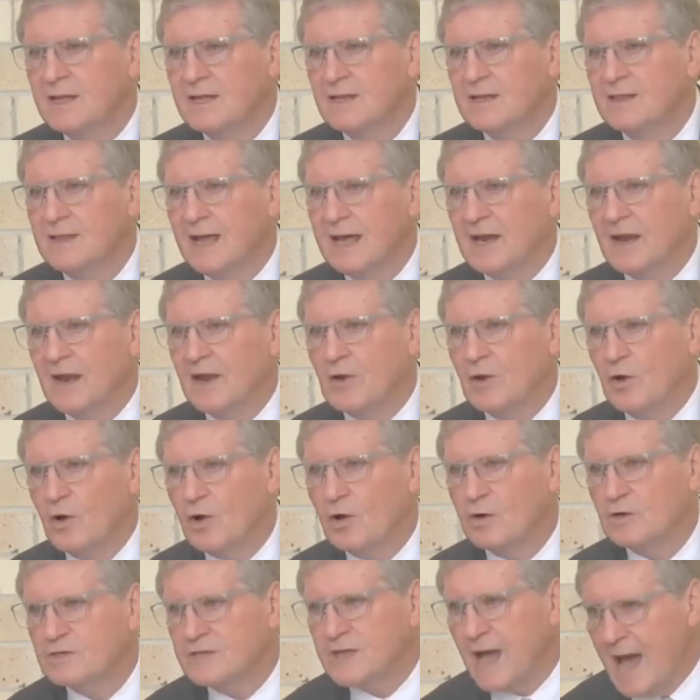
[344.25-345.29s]
that at
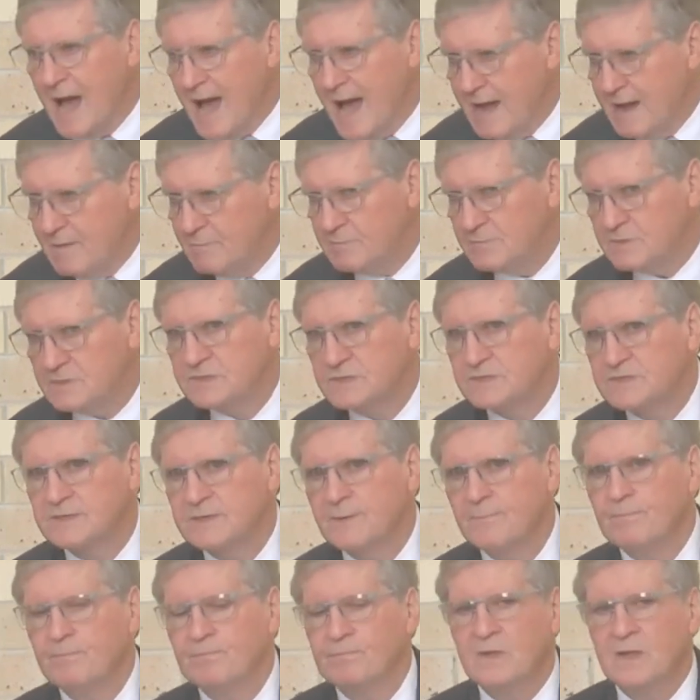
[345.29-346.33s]
all times
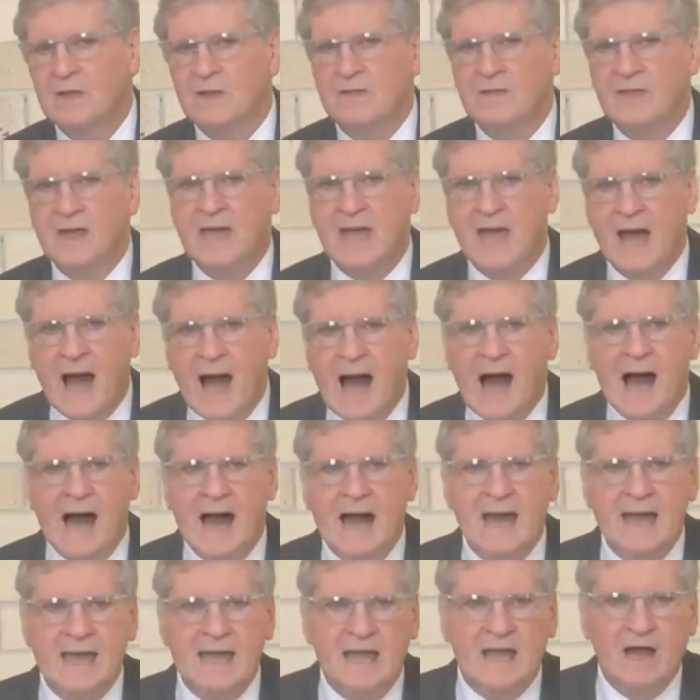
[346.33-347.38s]
the
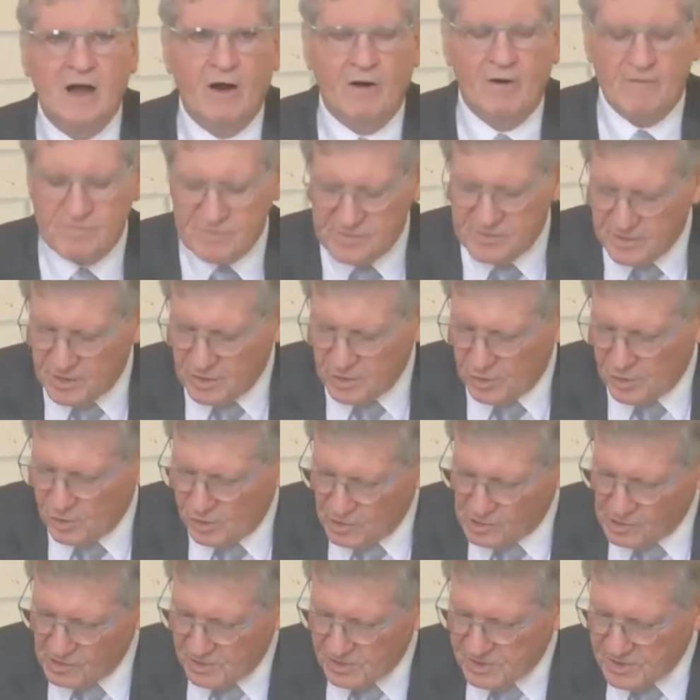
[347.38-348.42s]
eye of the
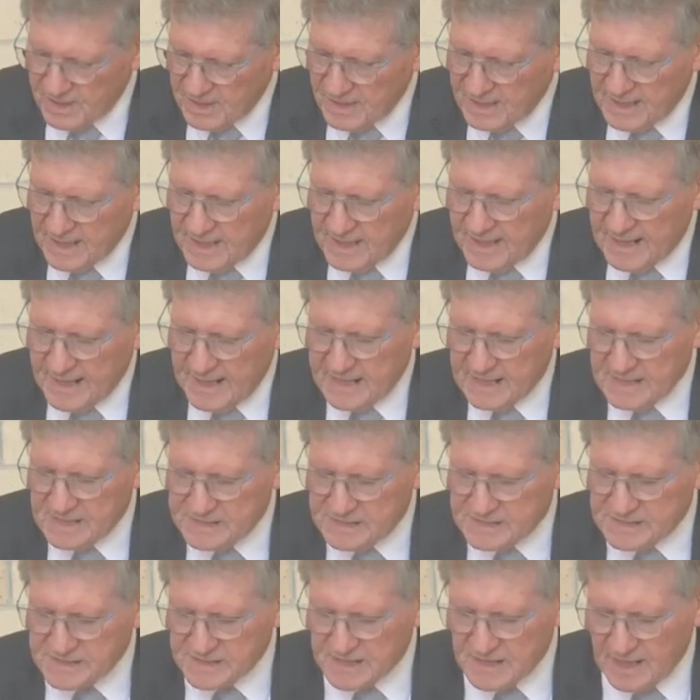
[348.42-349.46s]
Lord
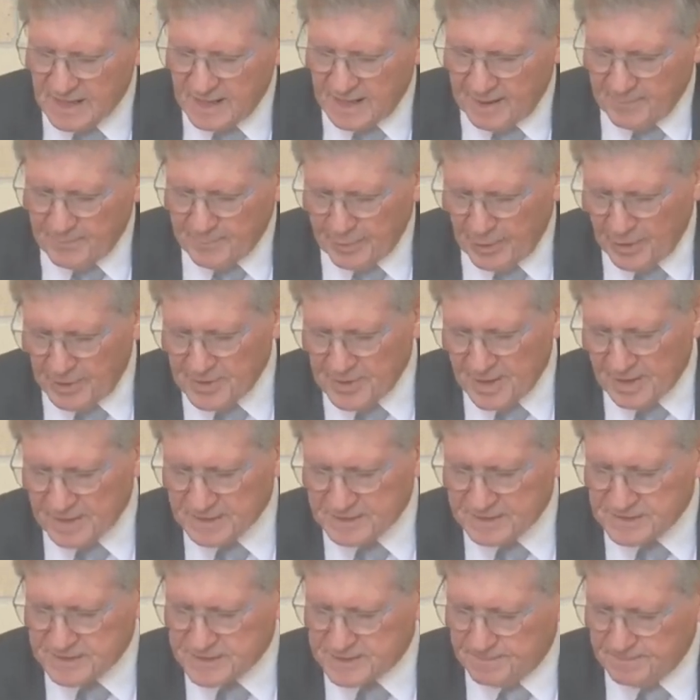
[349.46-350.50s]
is upon
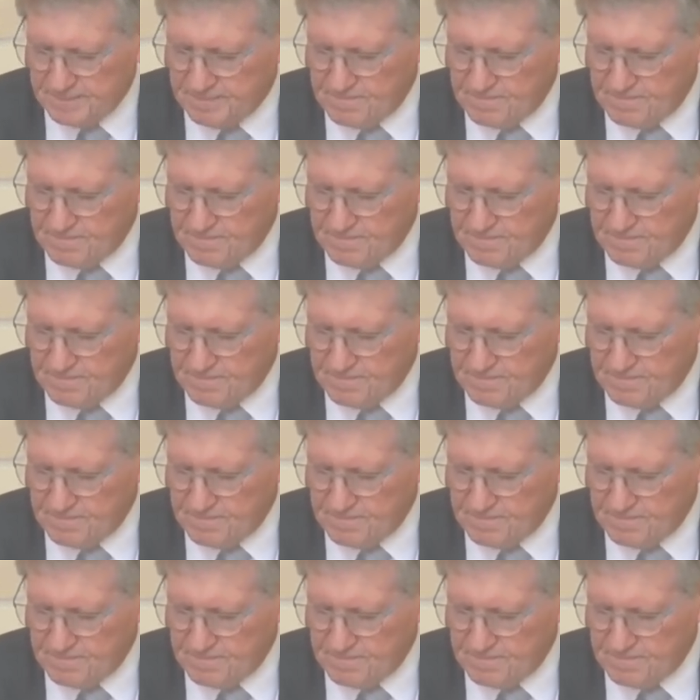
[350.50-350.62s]
us.